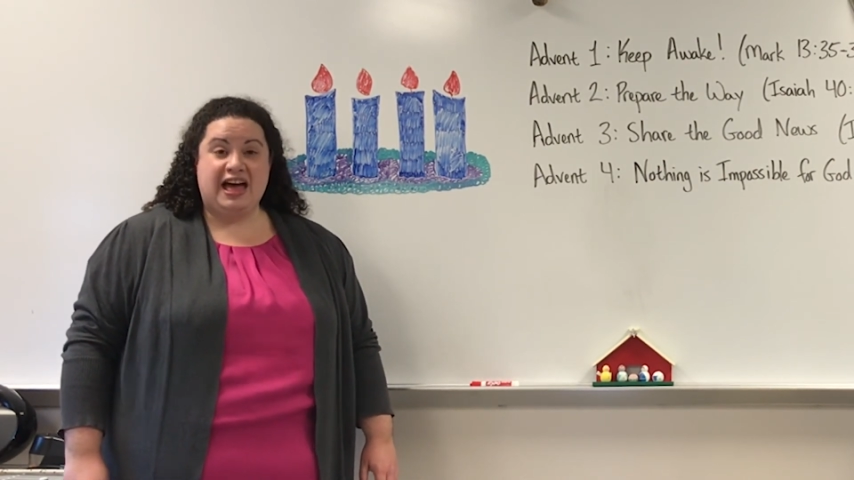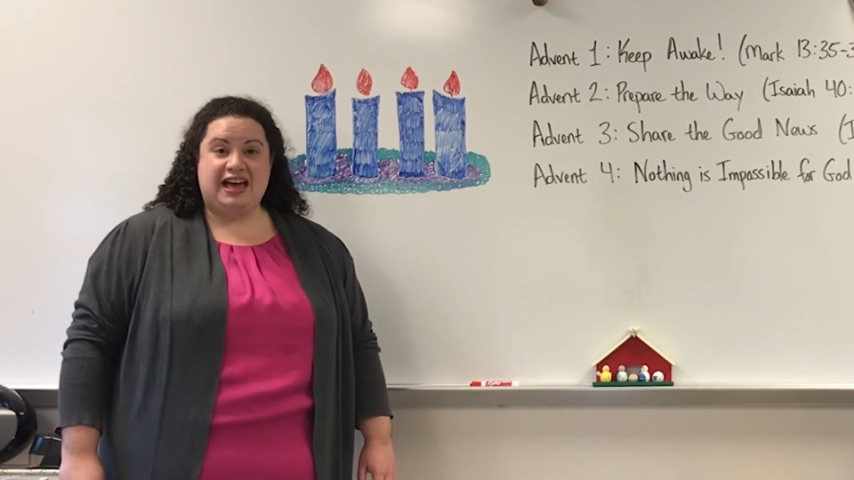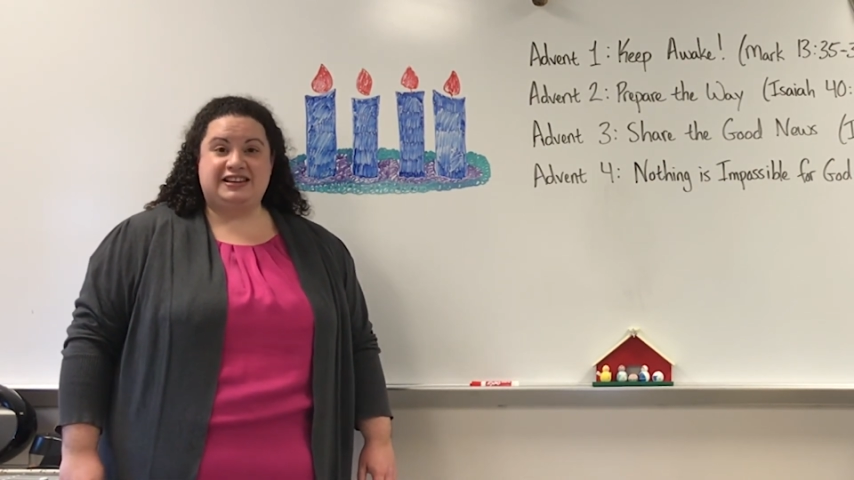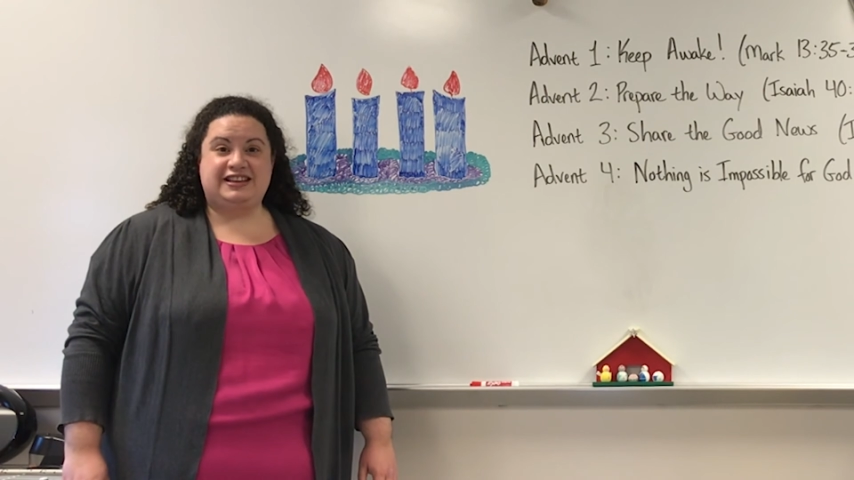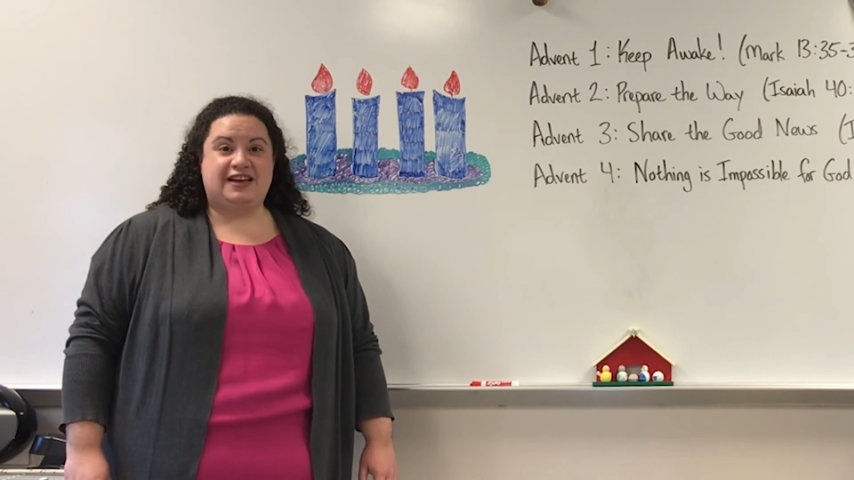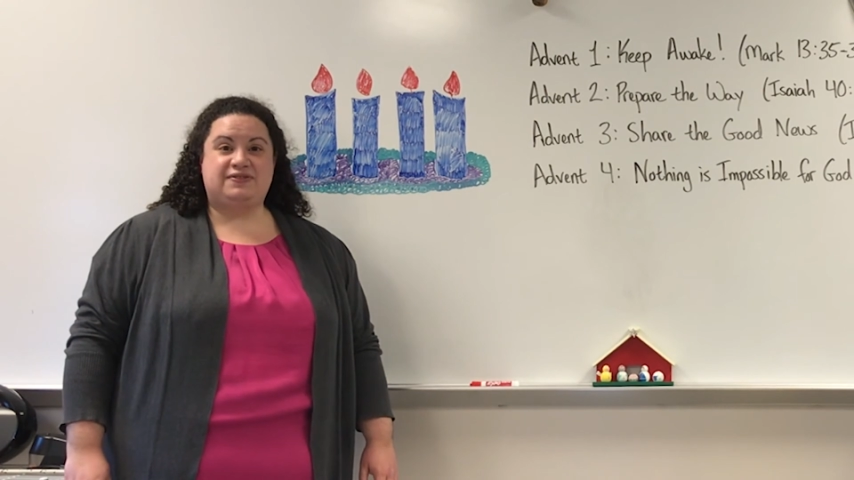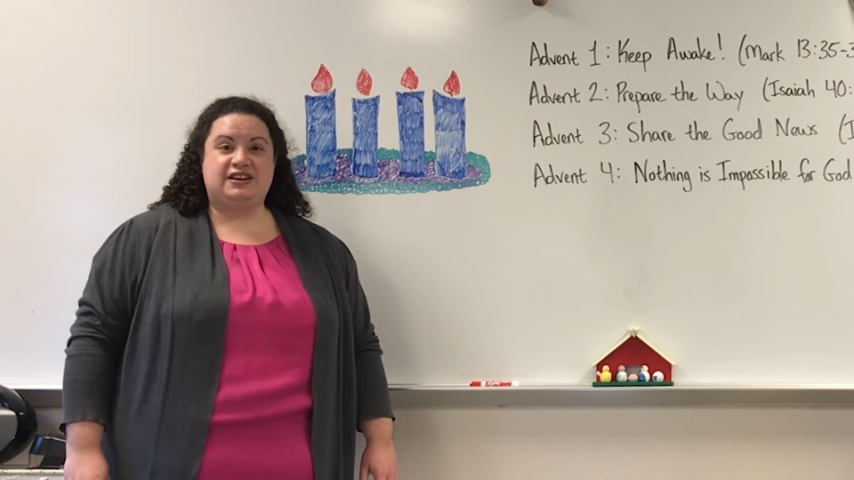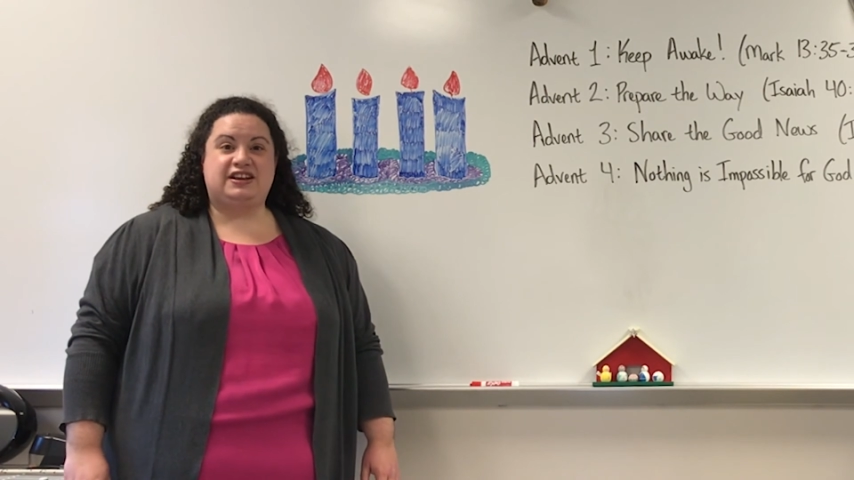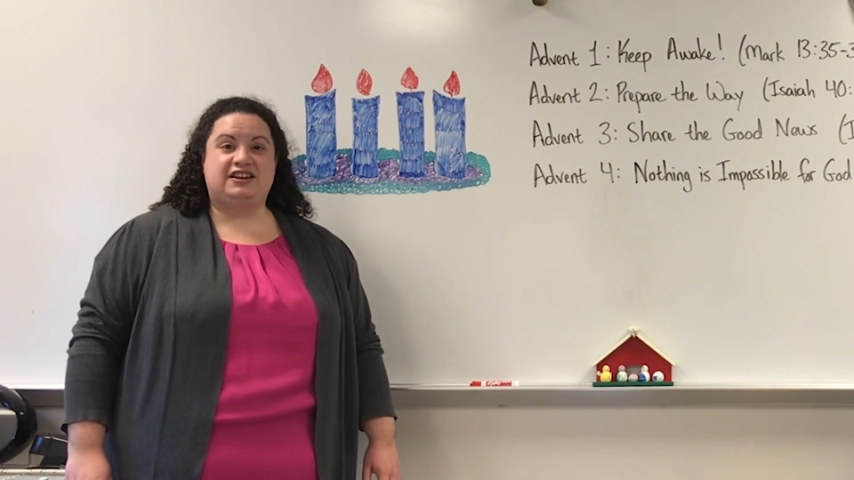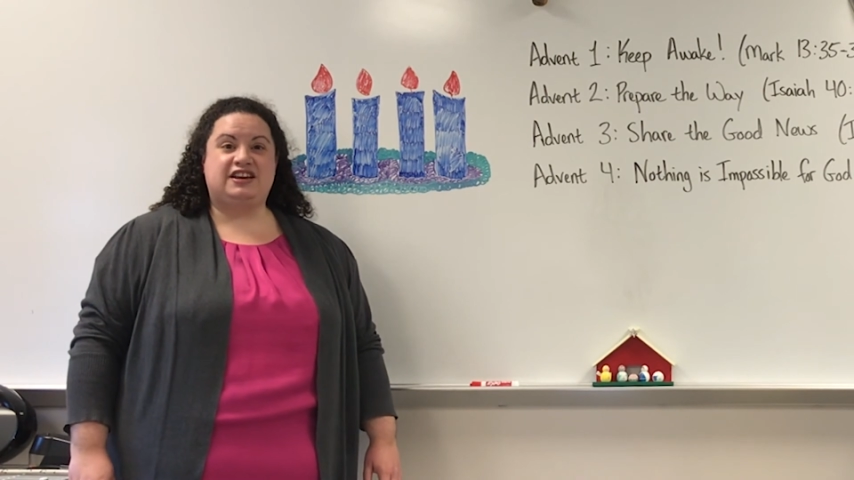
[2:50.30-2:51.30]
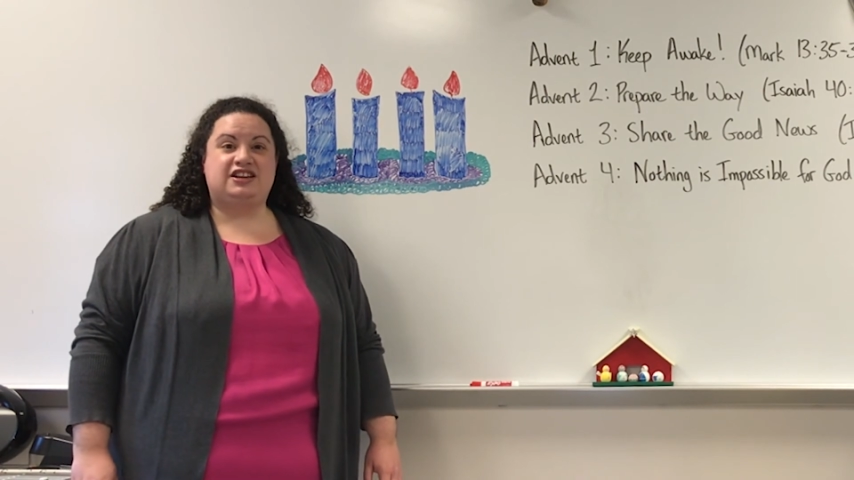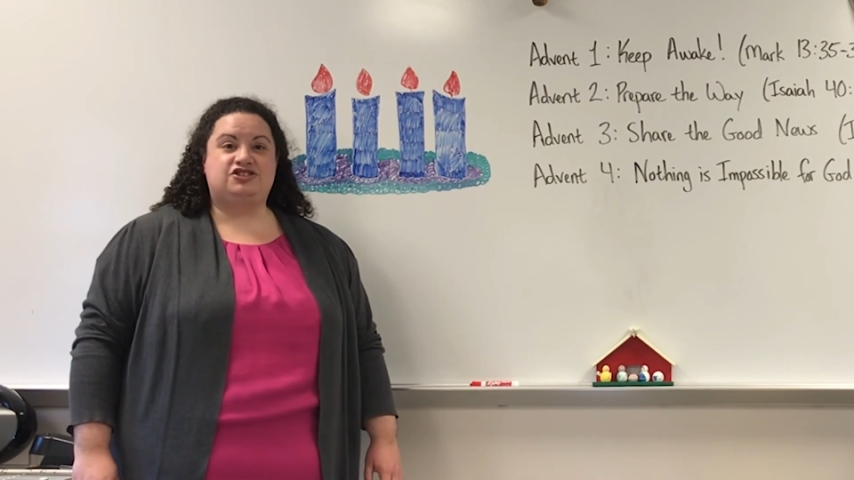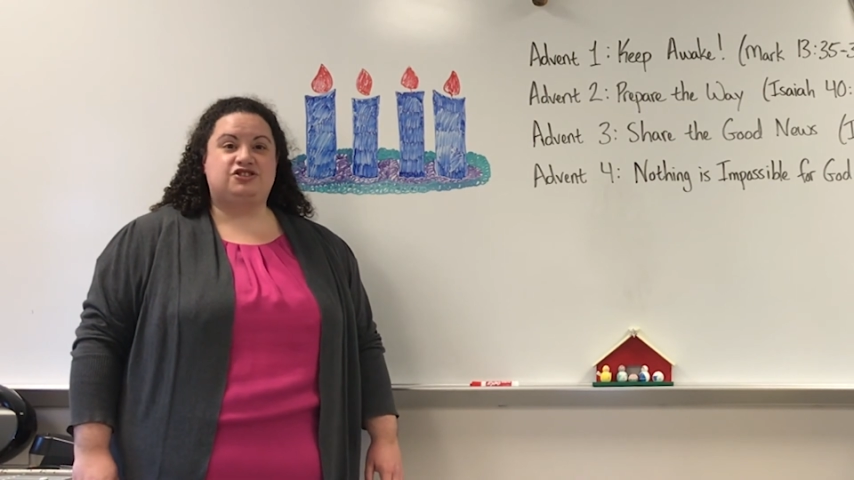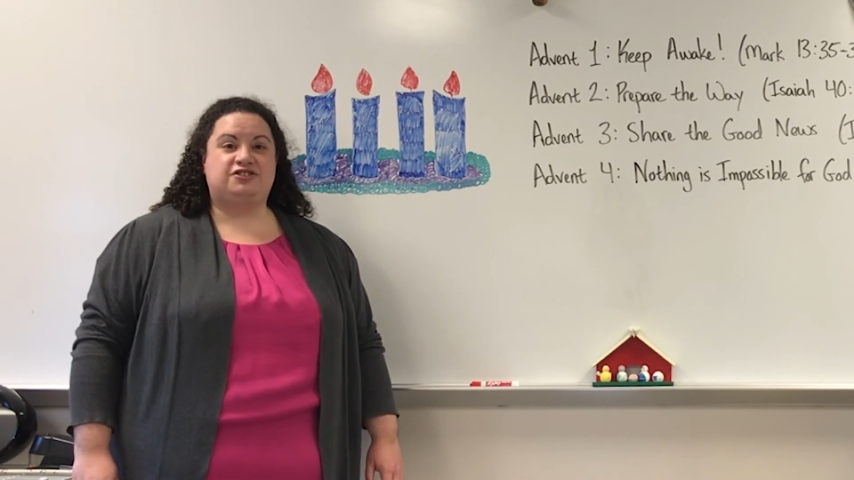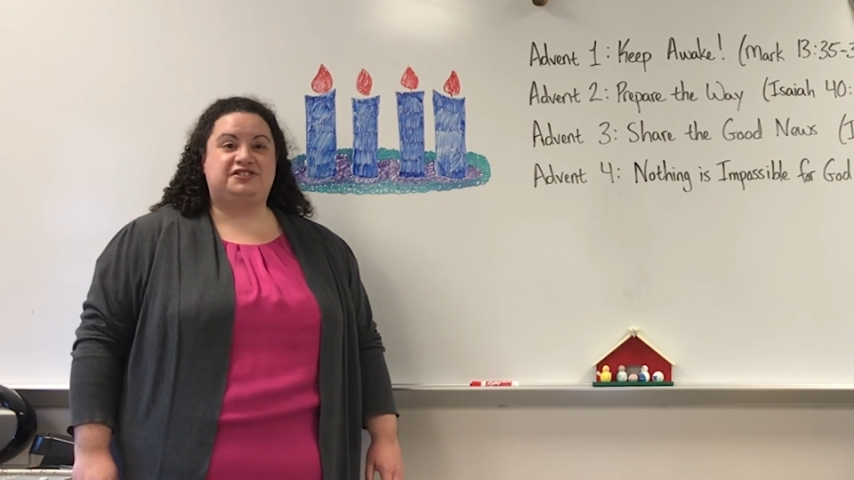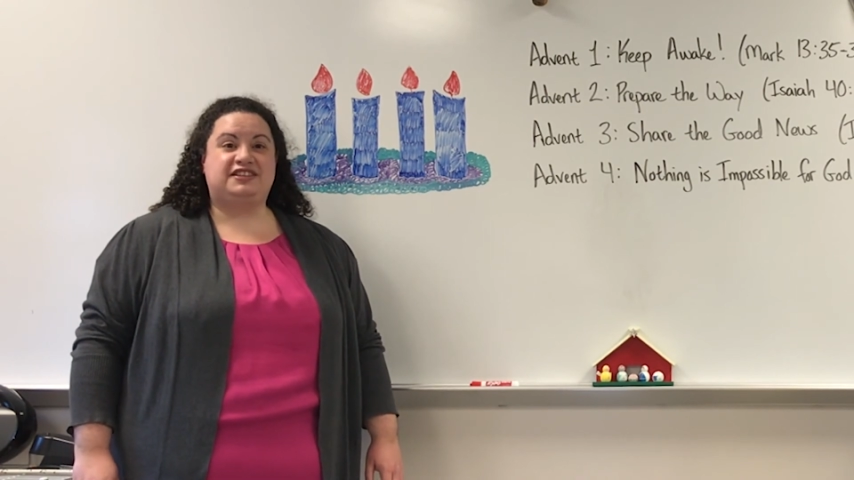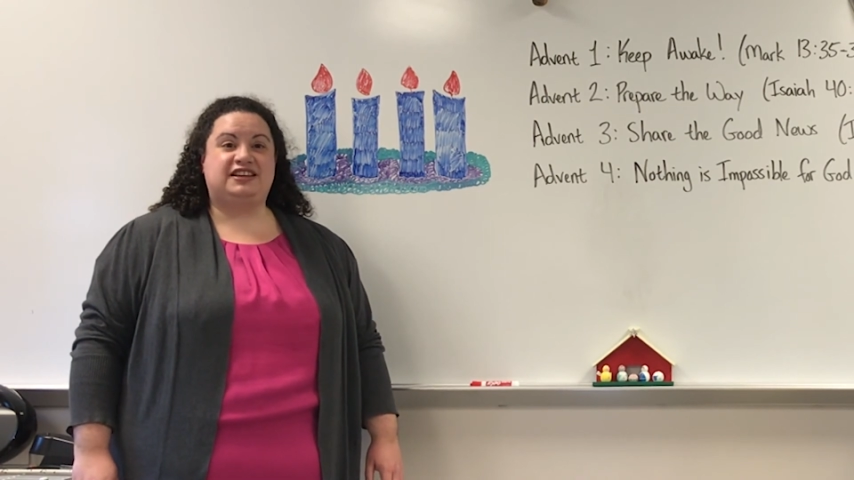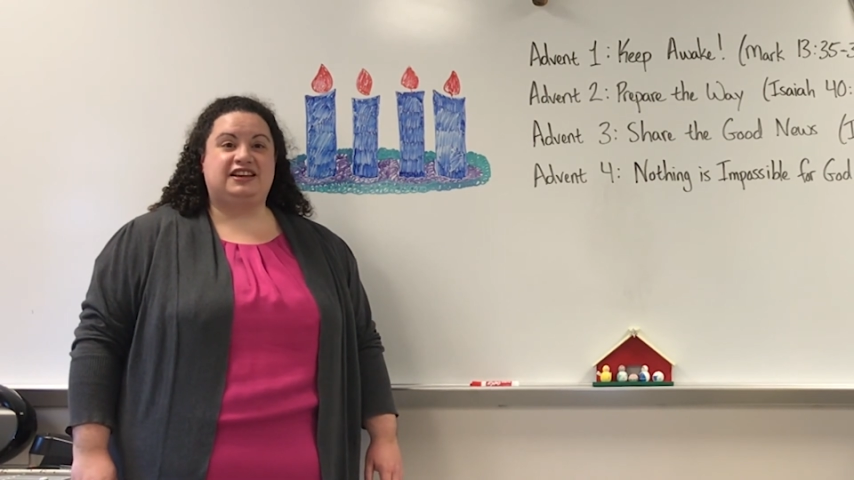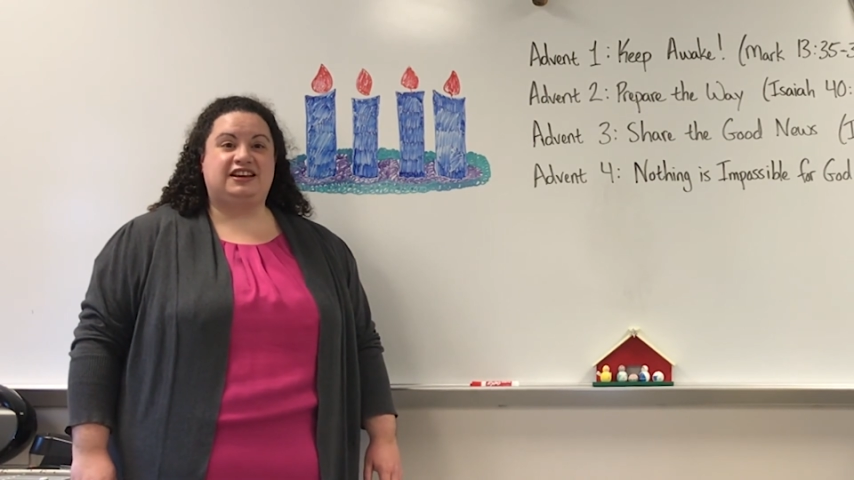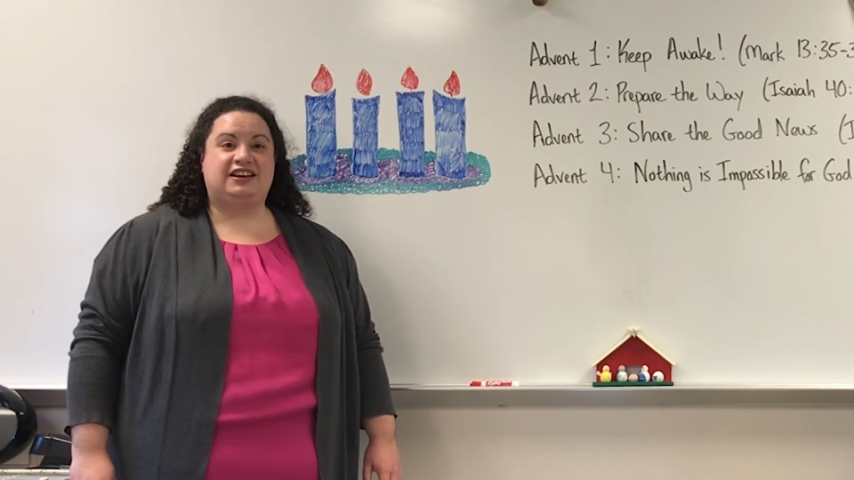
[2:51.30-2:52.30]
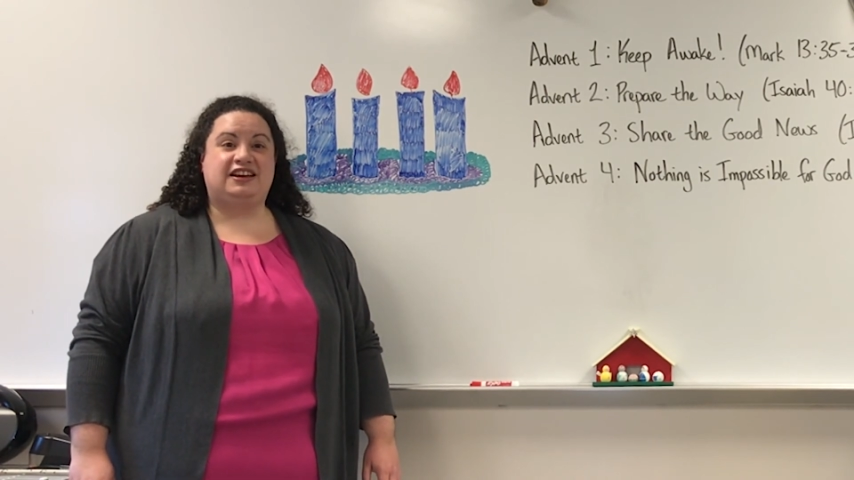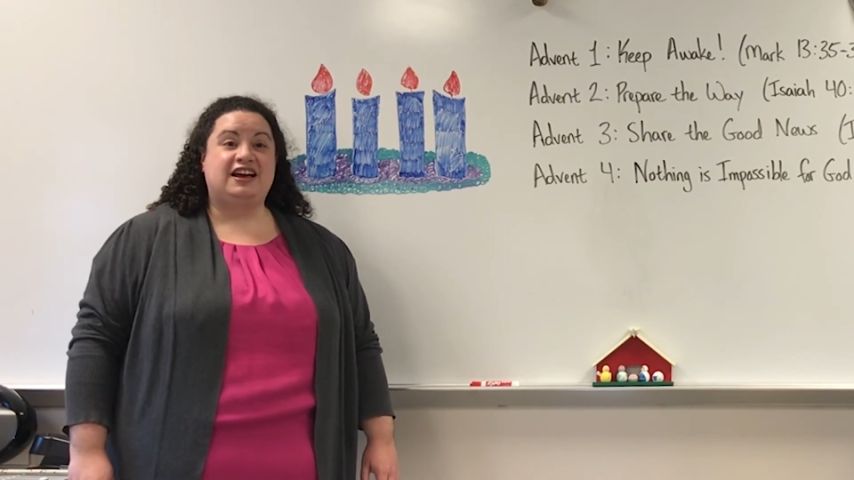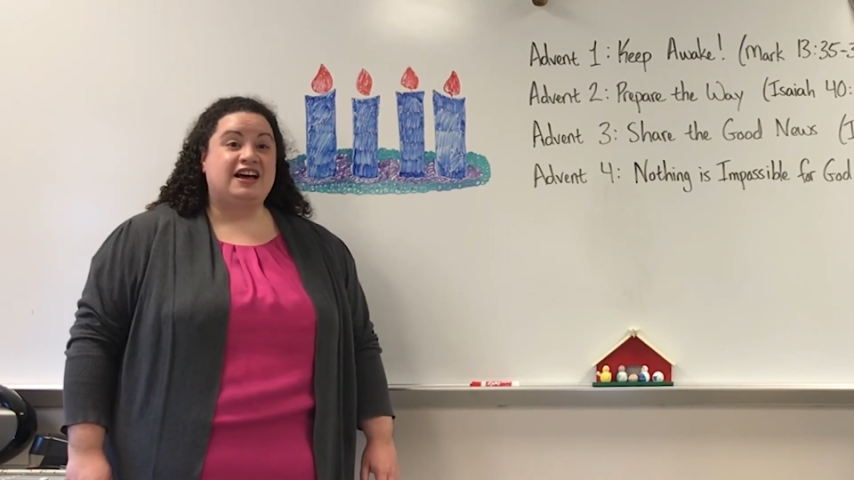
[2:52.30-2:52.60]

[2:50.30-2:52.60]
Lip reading: and heaven and nature sing.